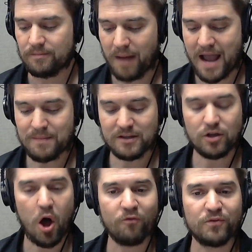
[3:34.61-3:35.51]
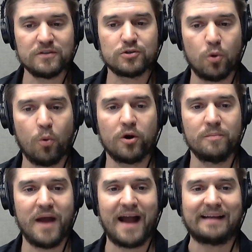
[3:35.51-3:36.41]
Miami Dolphins
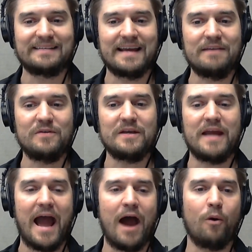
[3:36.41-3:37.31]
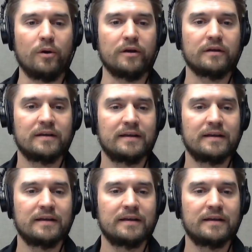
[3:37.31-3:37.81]
cornerback Xavien Howard